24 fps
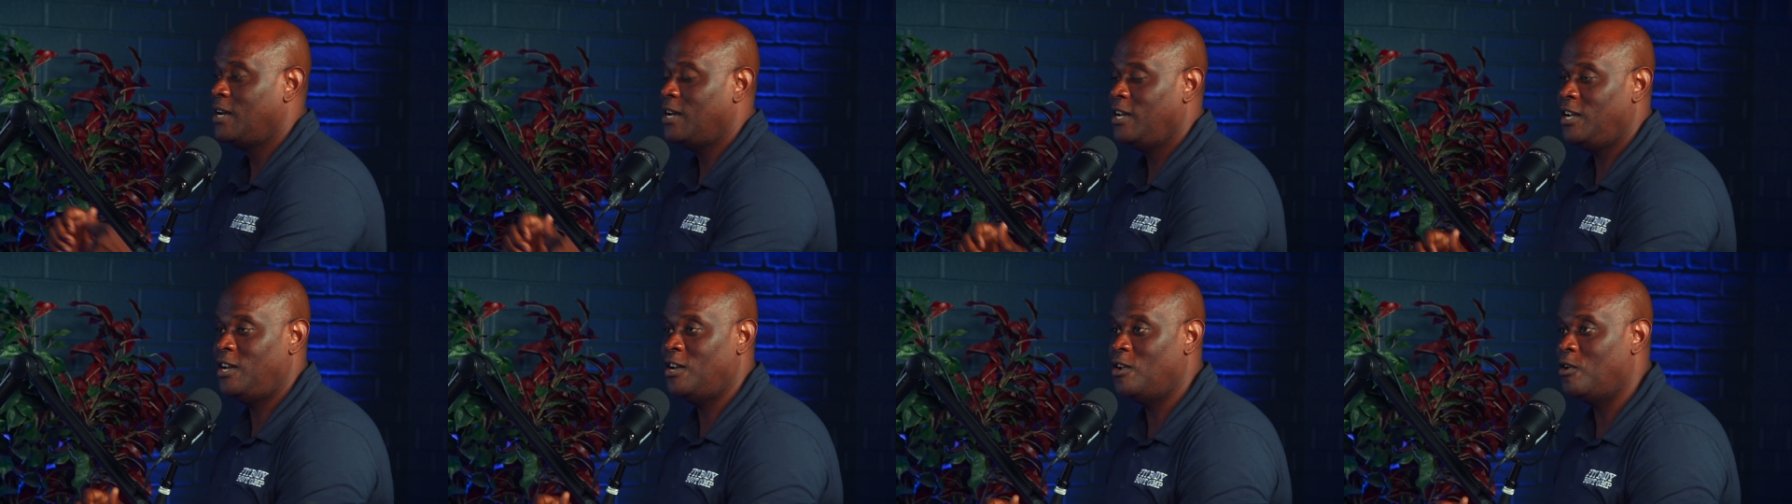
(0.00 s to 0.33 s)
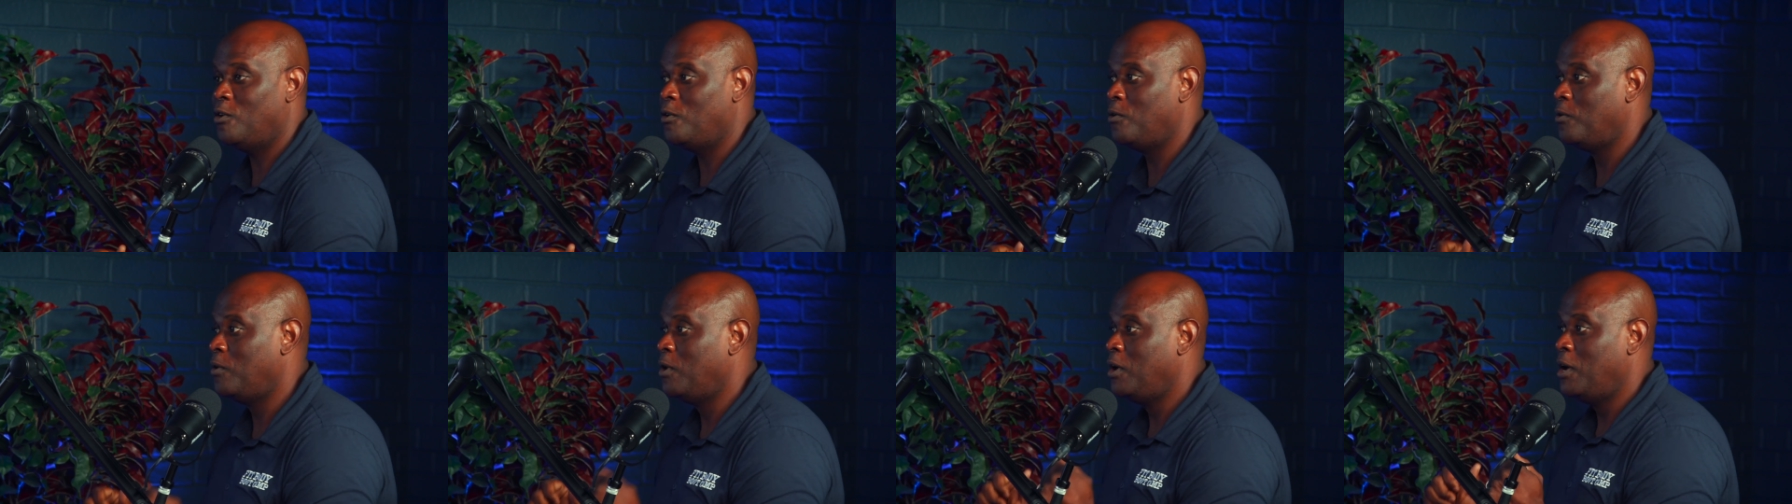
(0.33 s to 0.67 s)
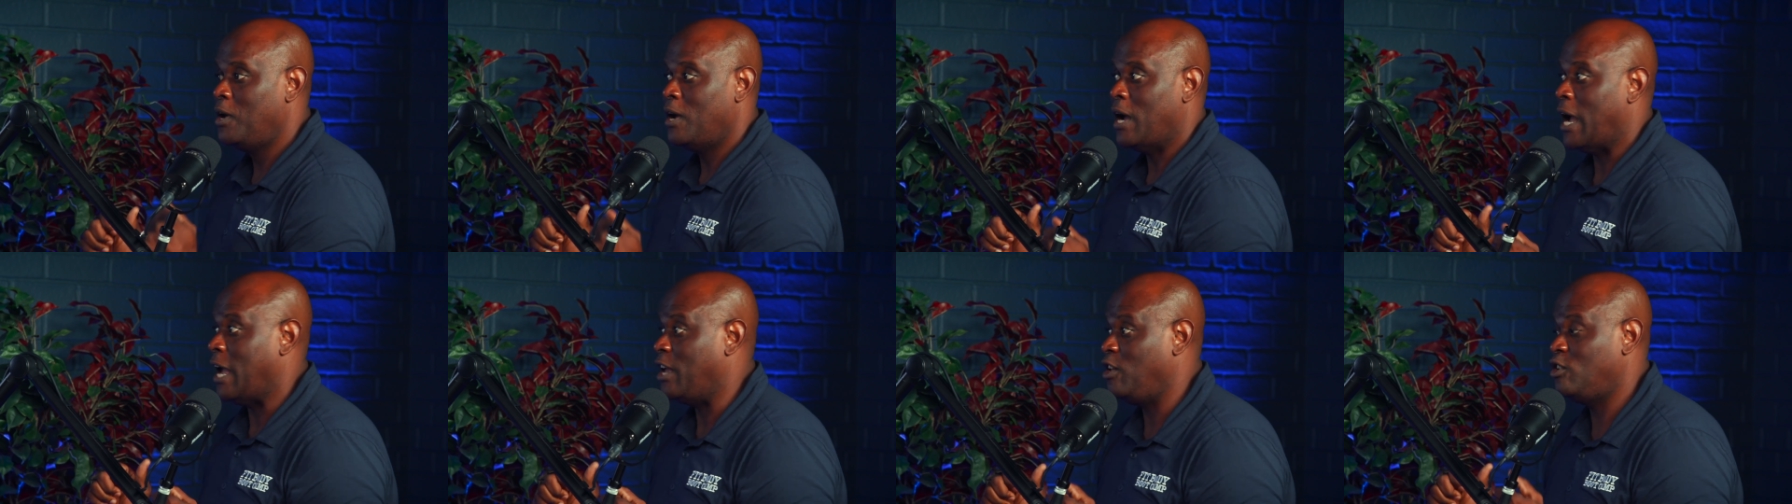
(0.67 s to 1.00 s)
You know,
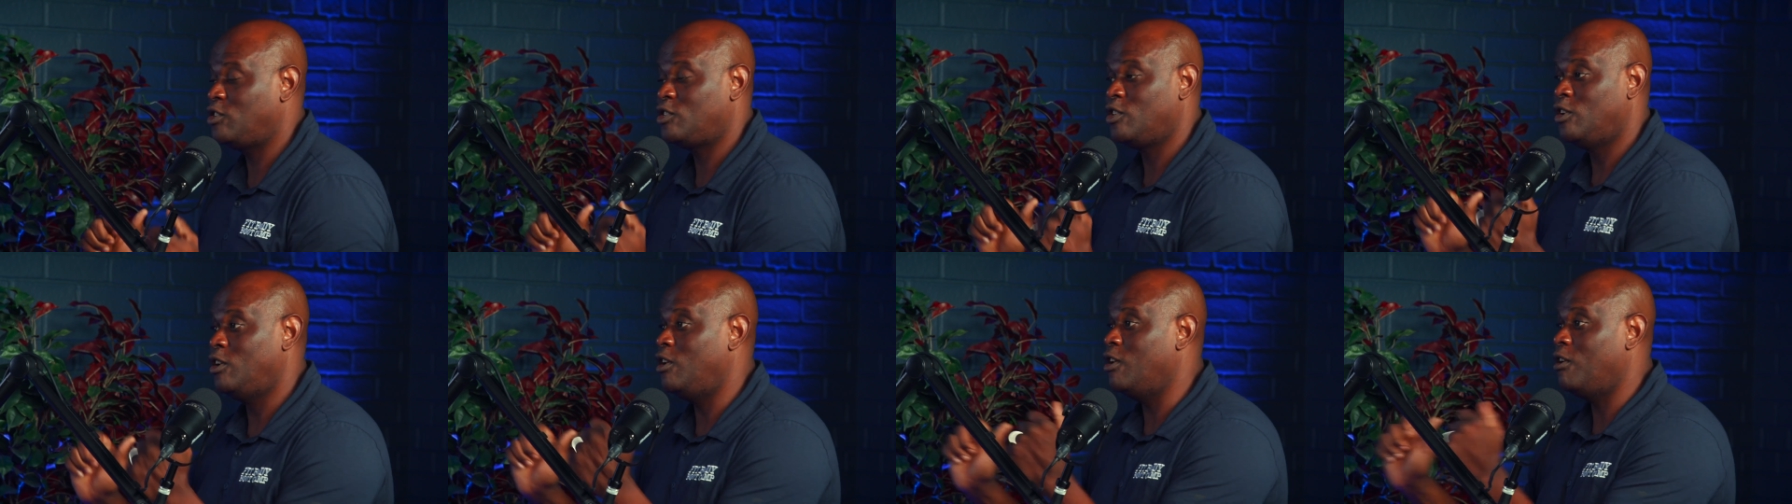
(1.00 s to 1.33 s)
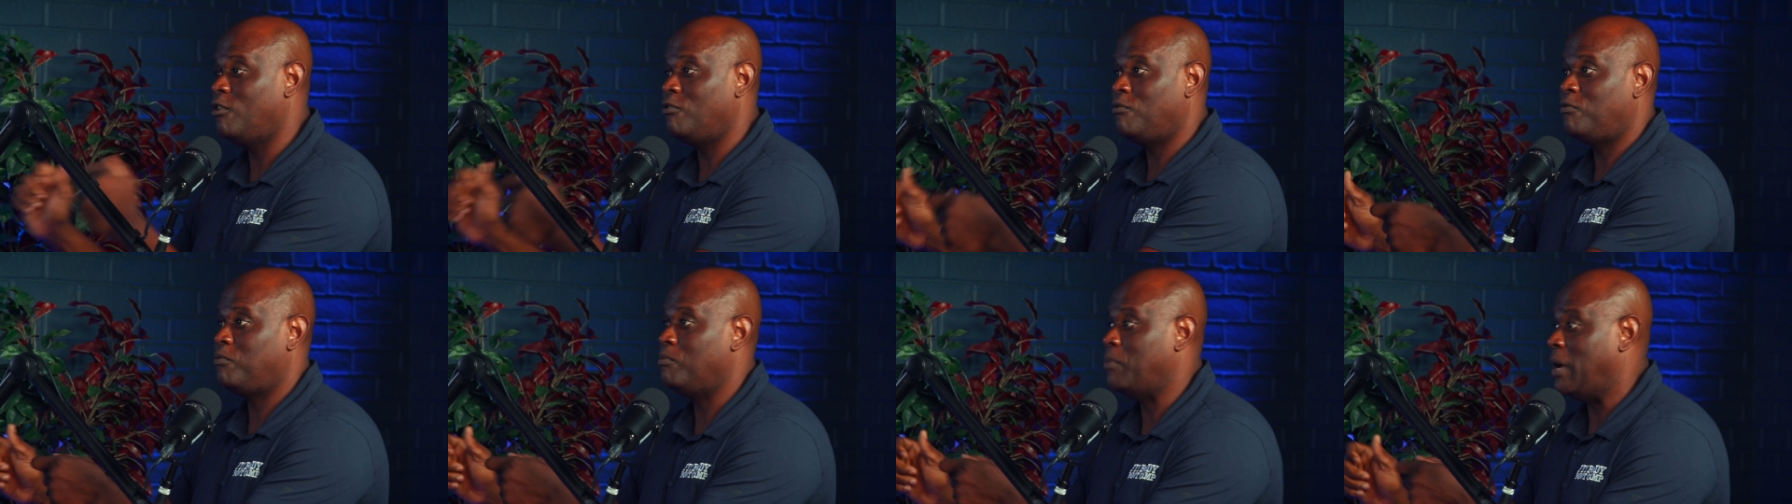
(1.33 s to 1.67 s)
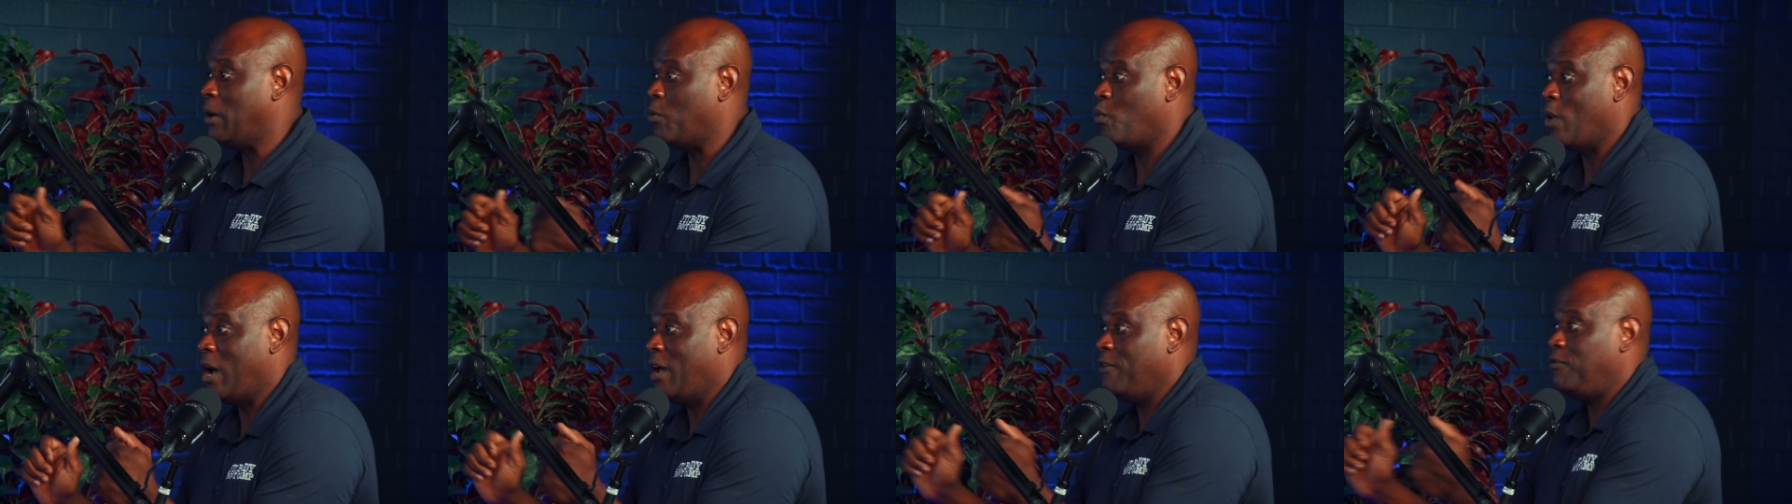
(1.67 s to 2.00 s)
I used to love my
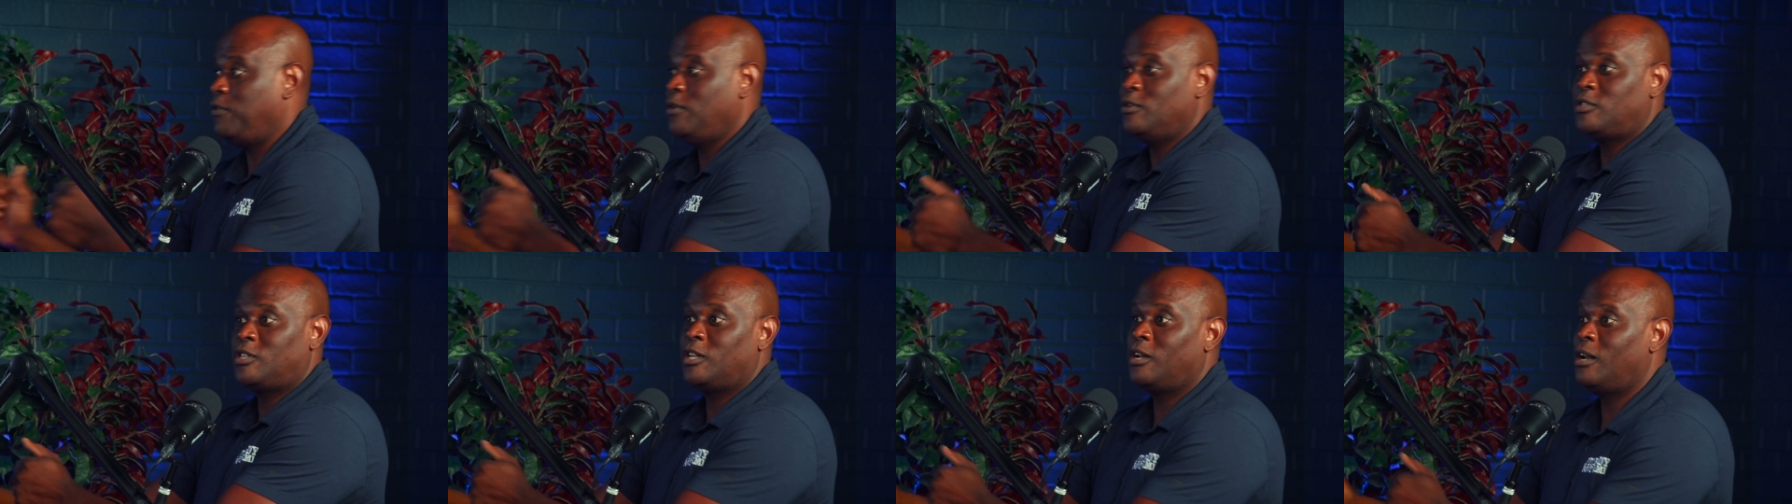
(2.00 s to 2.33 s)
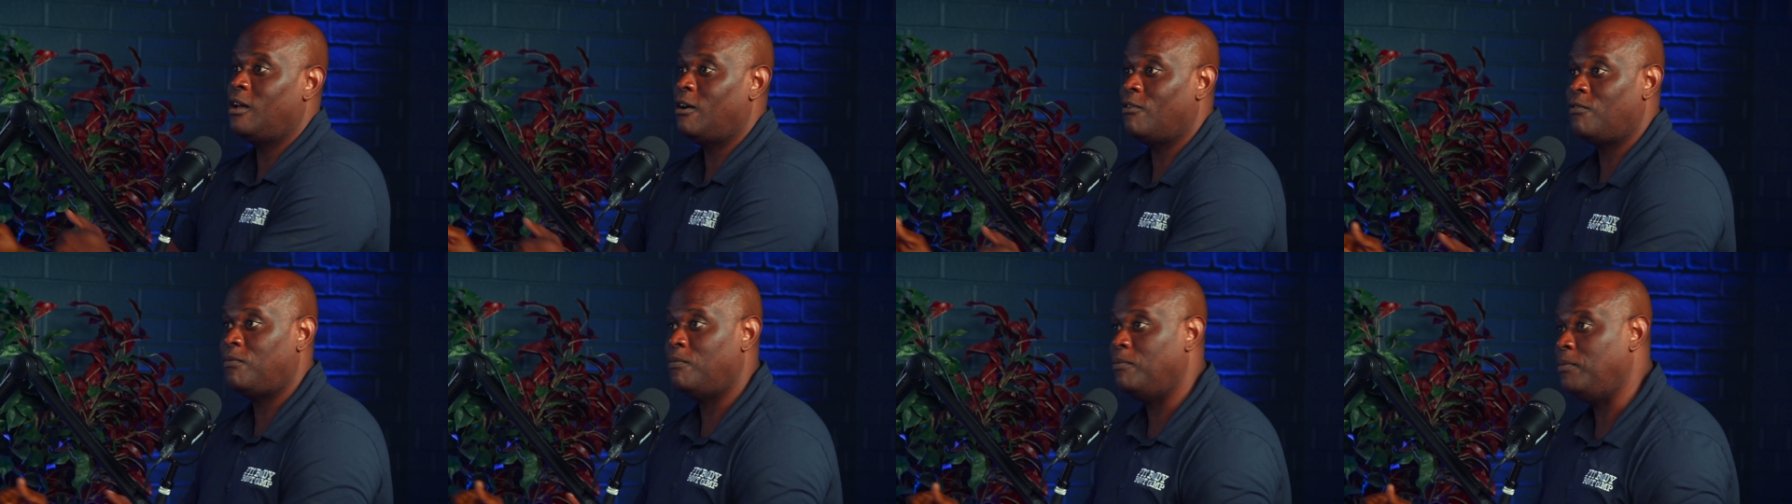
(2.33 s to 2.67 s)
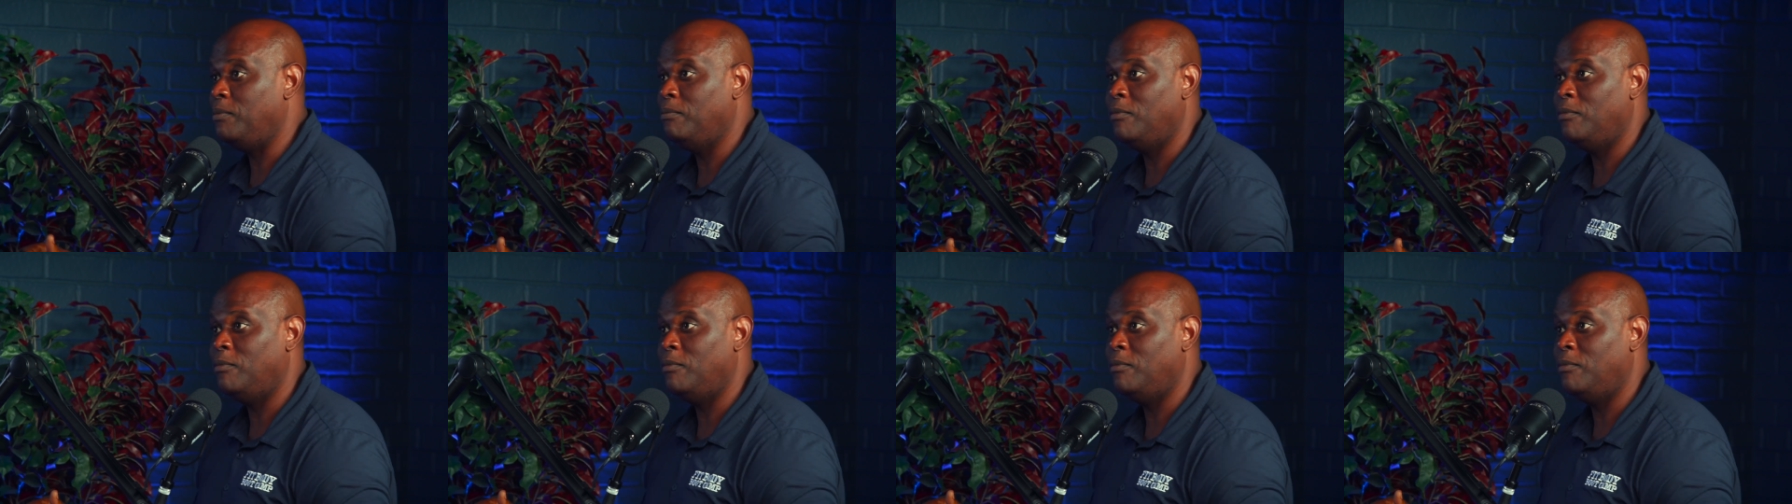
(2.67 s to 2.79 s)
wife used to love